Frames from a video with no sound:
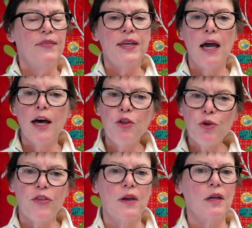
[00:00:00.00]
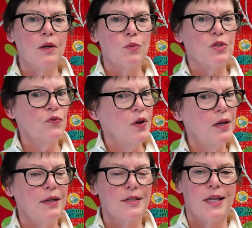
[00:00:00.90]
The other thing, and it was
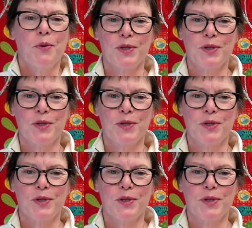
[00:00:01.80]
funny as I